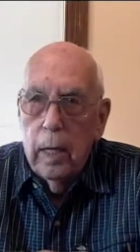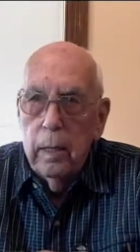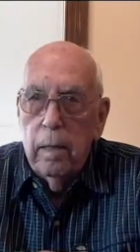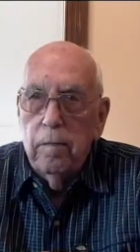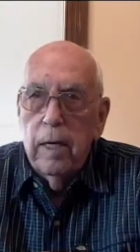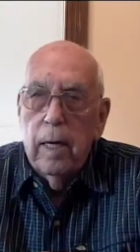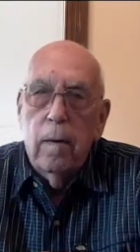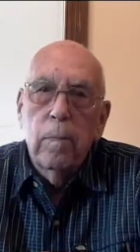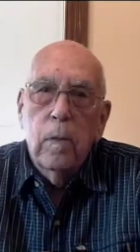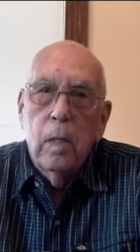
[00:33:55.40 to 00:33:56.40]
mm-hmm. I live
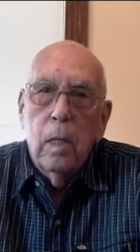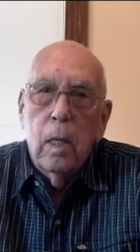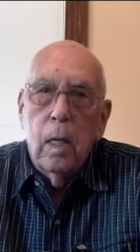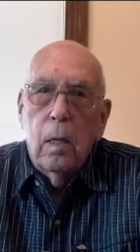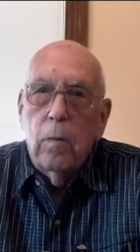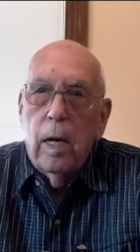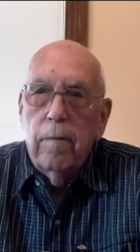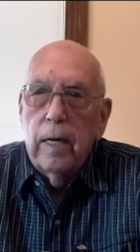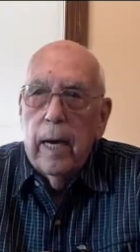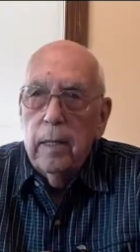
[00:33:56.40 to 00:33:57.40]
now. We have
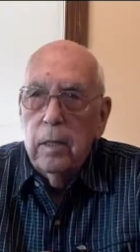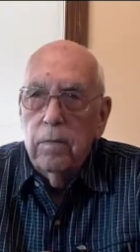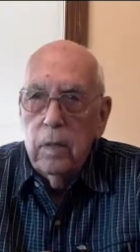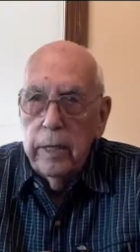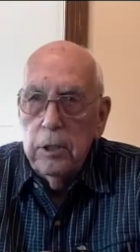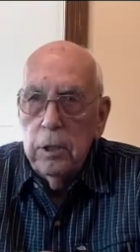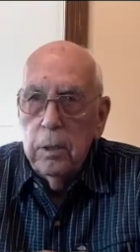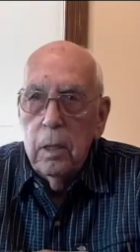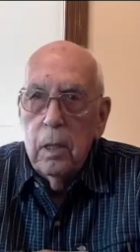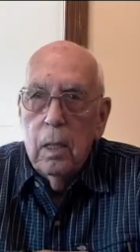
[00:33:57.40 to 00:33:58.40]
an active
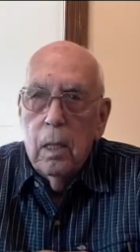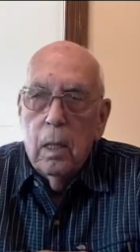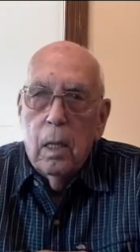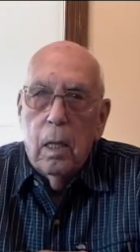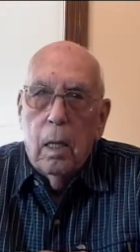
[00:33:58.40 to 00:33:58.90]
Legion. Mm-hmm.